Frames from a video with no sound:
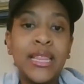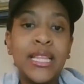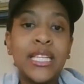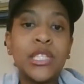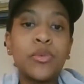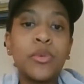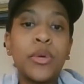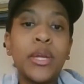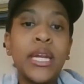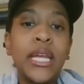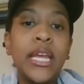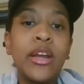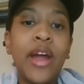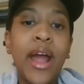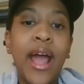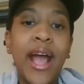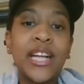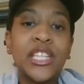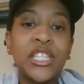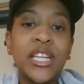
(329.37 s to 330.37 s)
This one here
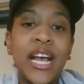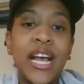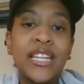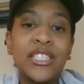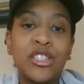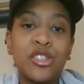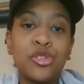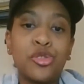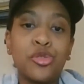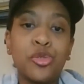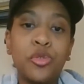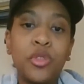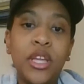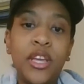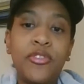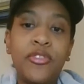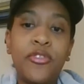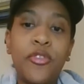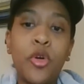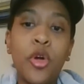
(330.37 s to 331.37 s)
actually has a true
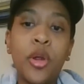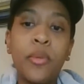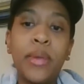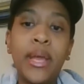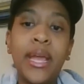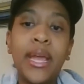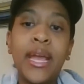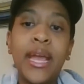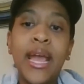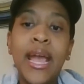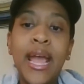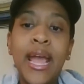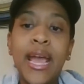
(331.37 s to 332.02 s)
leaf forming,